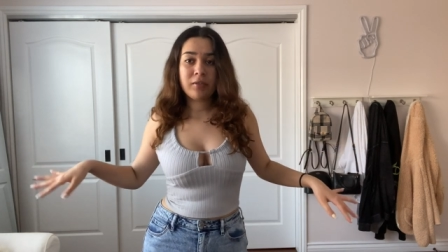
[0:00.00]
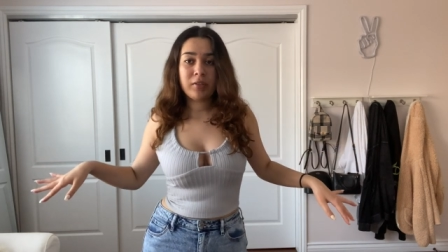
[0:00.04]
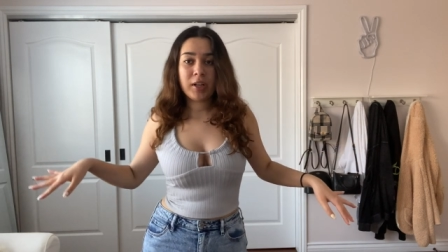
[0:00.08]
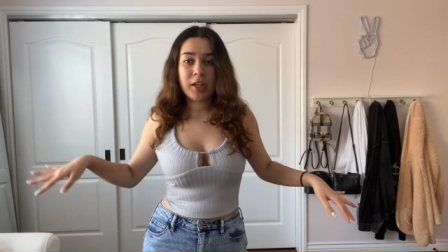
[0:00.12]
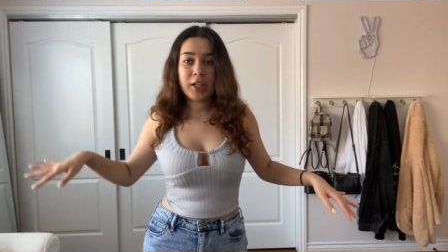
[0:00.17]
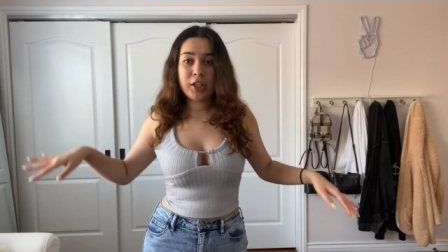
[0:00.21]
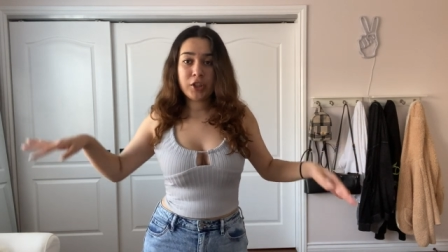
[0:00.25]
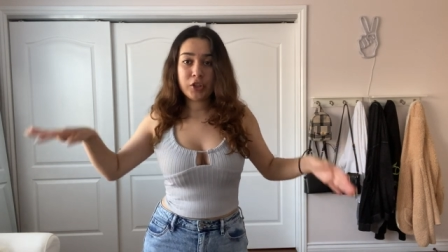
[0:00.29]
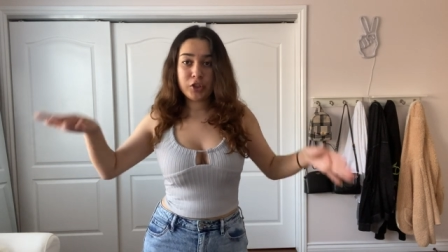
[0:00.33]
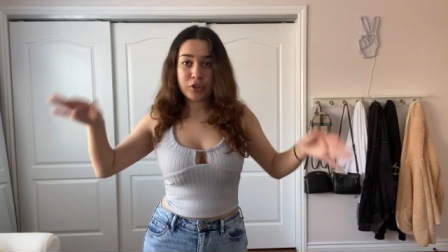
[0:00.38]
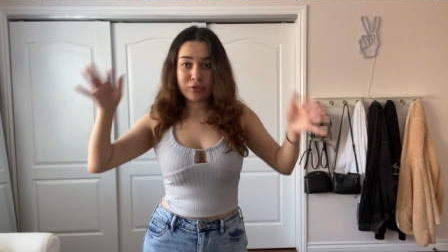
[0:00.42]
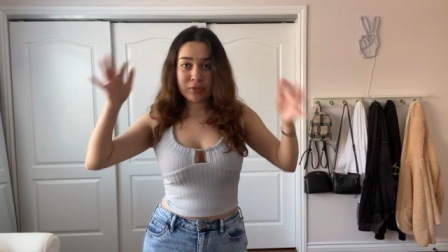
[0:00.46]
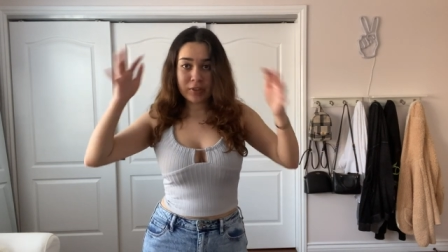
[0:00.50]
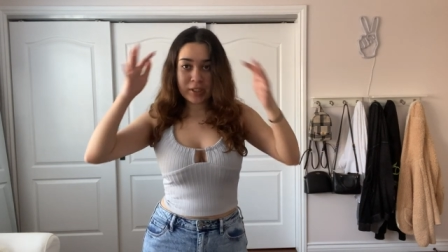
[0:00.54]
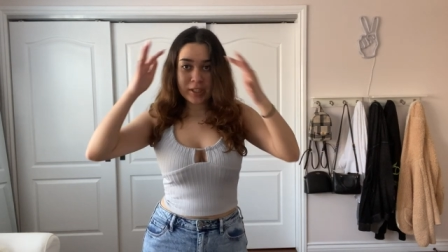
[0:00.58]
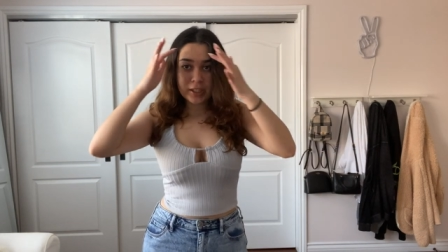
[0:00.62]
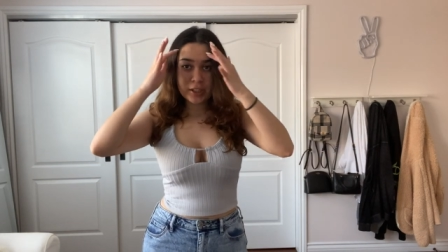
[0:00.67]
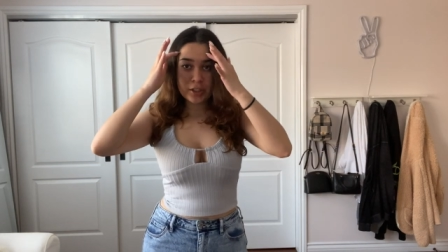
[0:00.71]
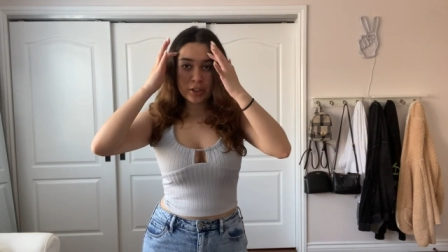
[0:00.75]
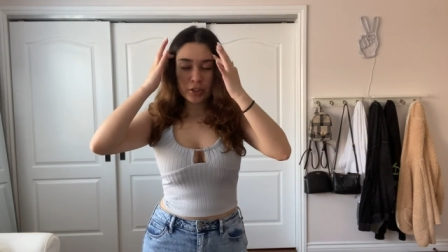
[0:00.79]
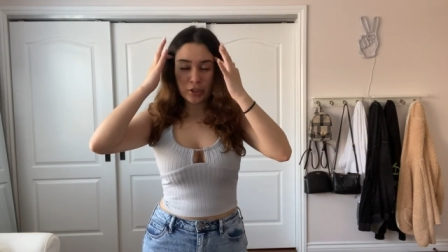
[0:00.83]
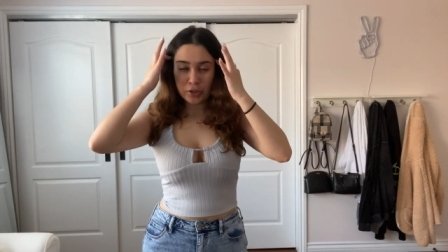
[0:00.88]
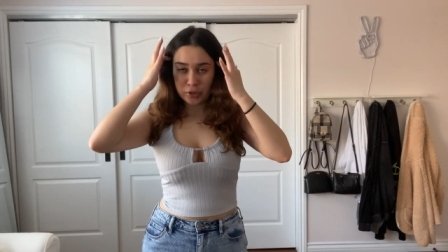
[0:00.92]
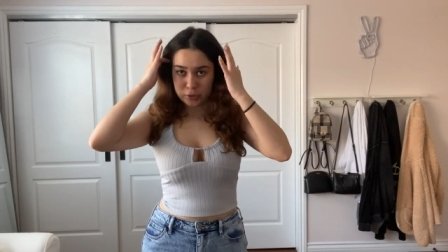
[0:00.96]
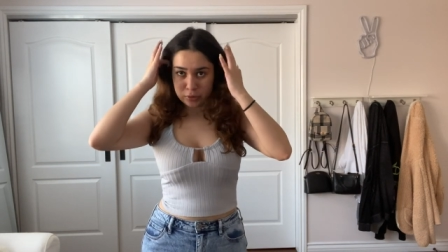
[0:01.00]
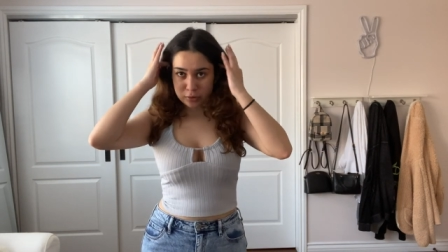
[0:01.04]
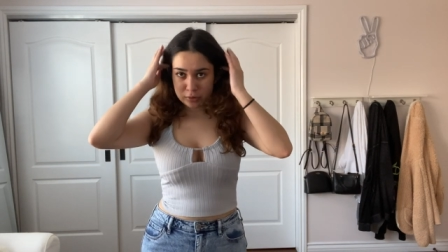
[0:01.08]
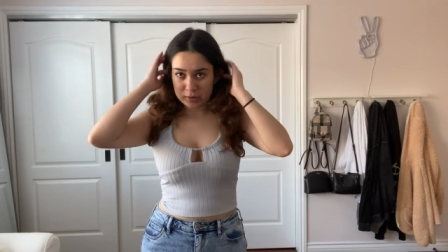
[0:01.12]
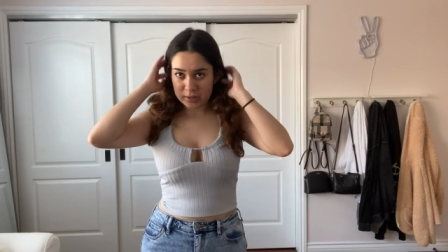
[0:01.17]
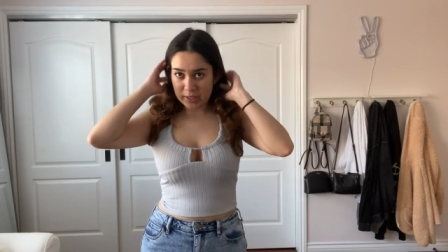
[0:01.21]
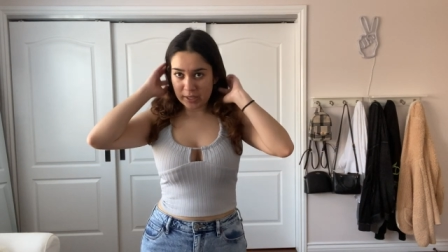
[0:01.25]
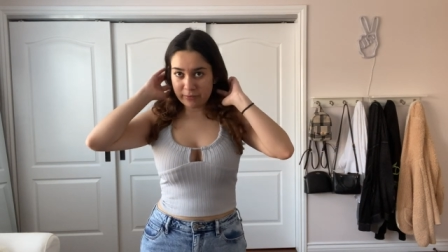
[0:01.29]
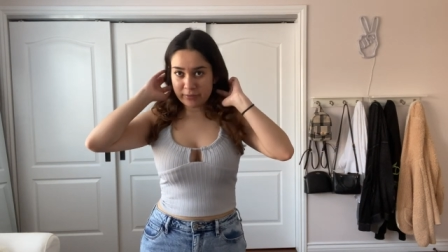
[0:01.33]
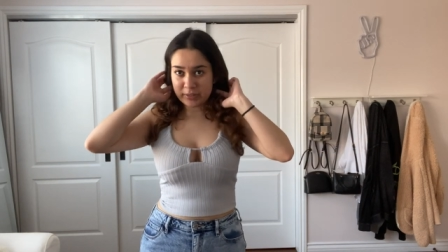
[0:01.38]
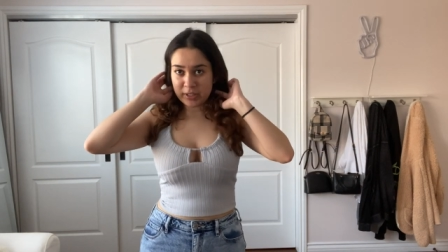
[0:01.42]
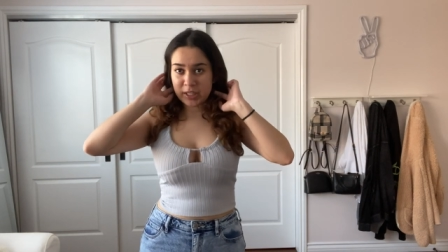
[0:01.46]
Very cute, very cute.
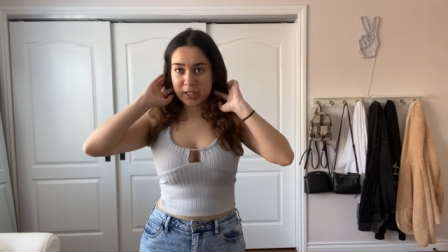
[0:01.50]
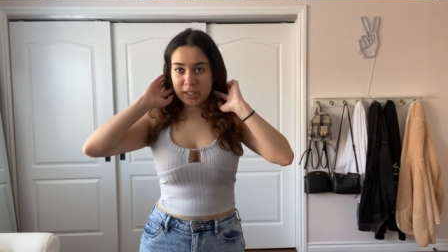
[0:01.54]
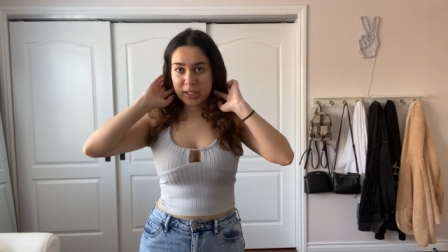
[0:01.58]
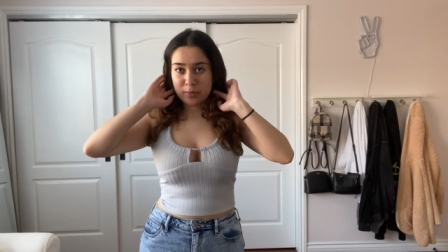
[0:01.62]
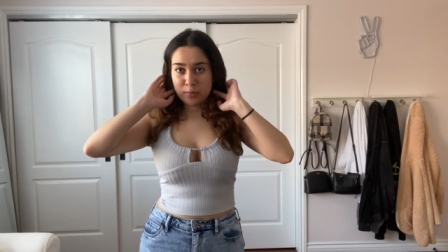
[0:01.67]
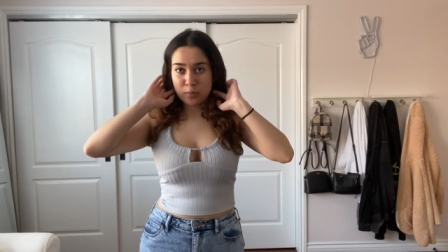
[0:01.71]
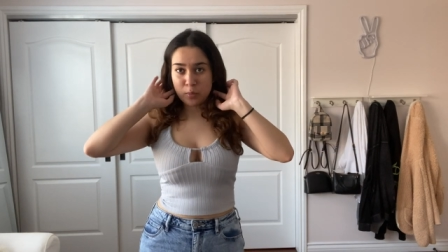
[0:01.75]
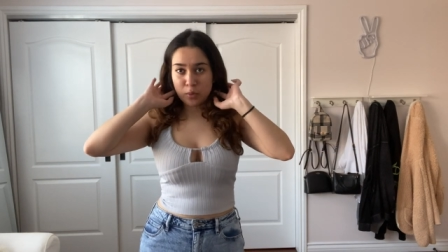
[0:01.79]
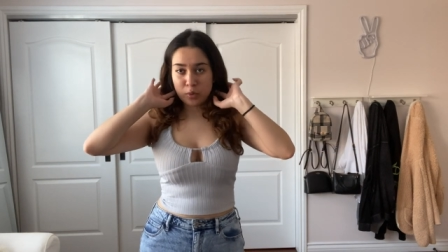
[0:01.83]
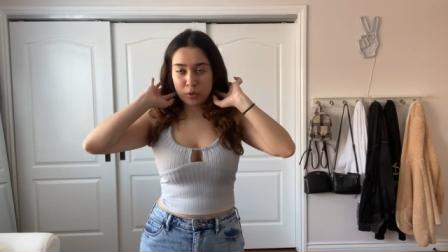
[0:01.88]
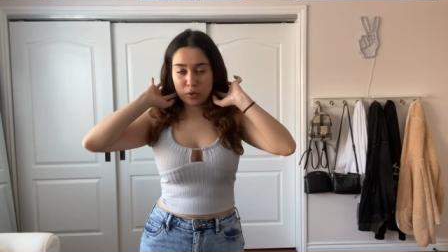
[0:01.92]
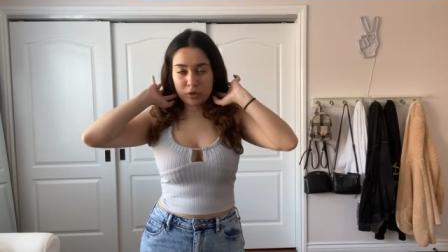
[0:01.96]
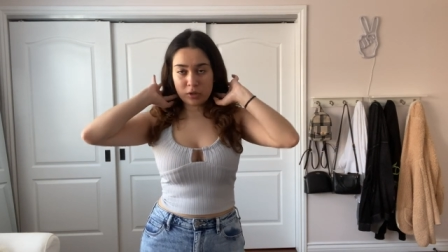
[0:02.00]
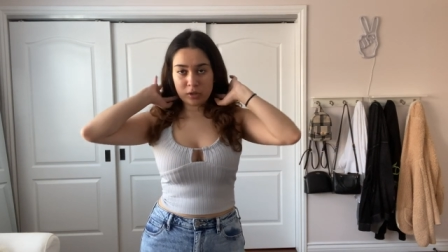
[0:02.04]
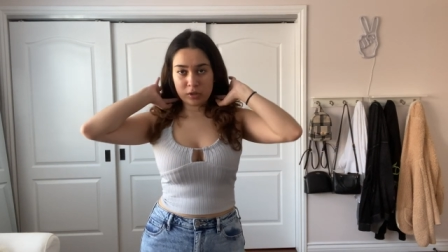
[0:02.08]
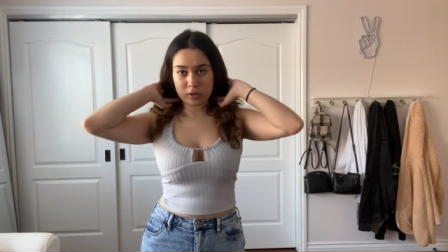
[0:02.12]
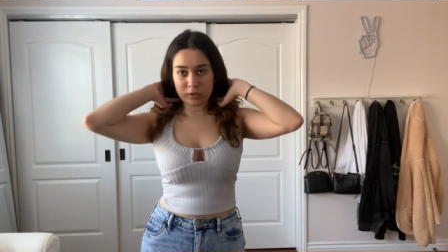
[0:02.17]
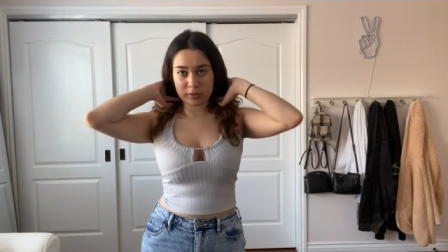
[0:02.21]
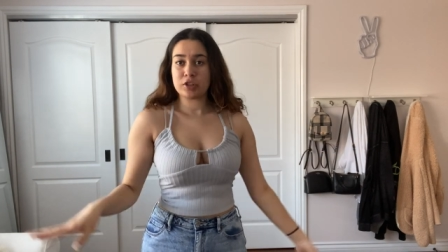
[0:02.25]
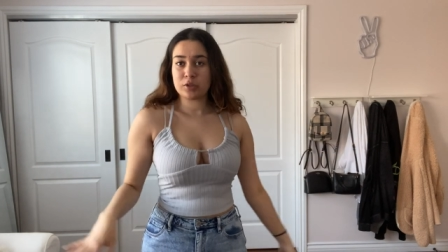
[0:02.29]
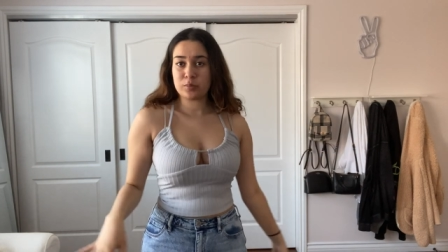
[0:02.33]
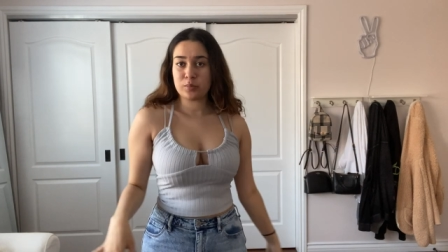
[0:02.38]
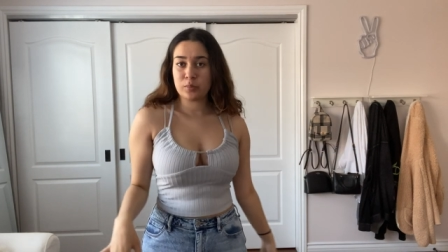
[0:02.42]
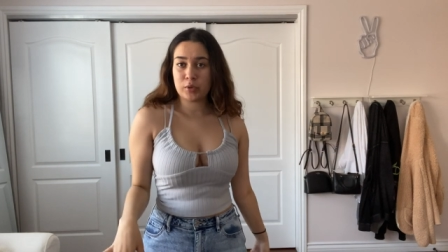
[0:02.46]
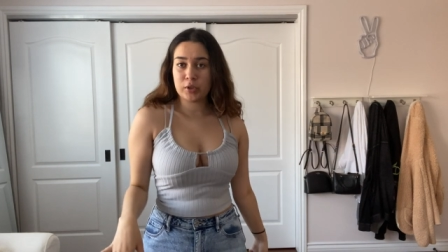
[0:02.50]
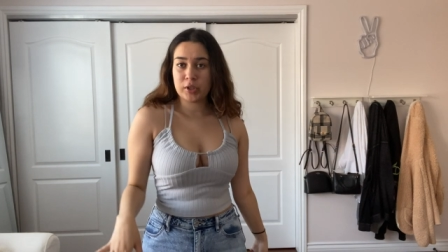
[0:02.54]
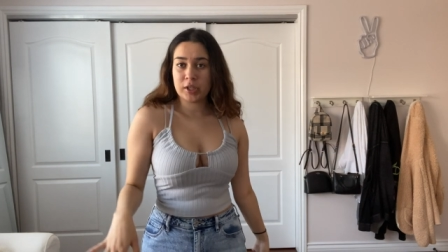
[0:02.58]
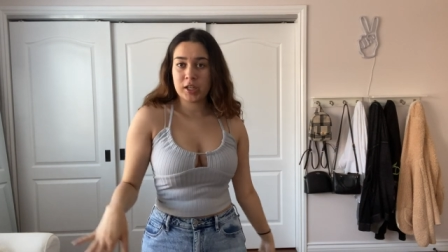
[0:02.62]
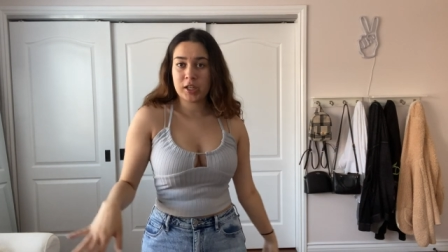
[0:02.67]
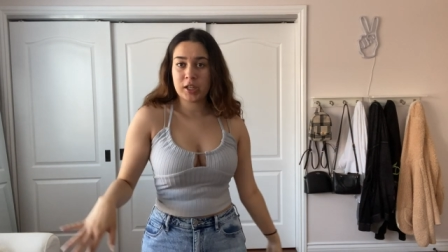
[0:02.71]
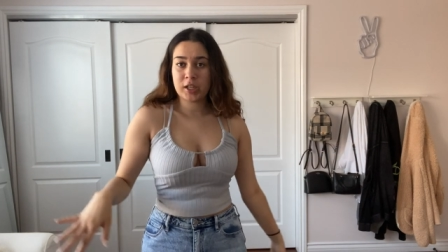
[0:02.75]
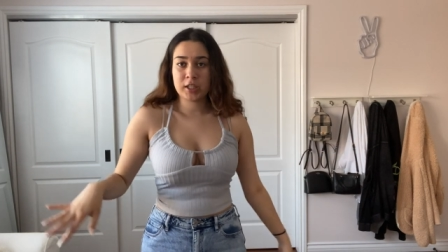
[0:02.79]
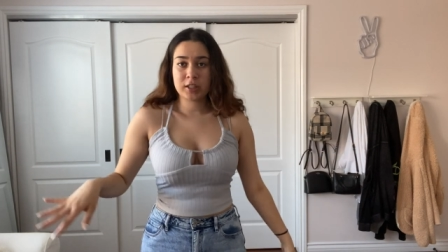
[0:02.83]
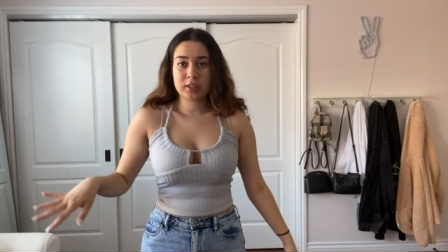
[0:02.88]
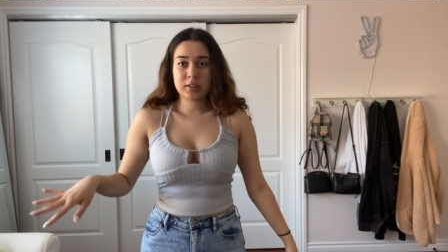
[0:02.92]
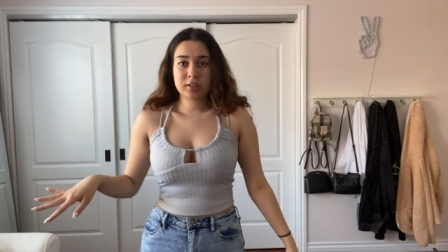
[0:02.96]
Definitely more
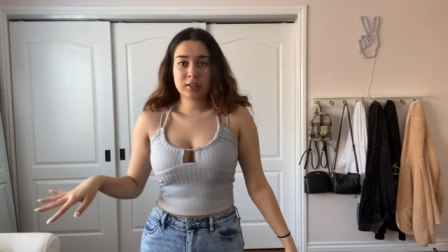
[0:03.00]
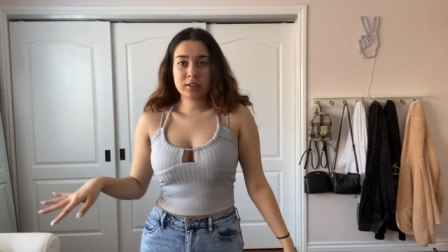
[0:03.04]
spring and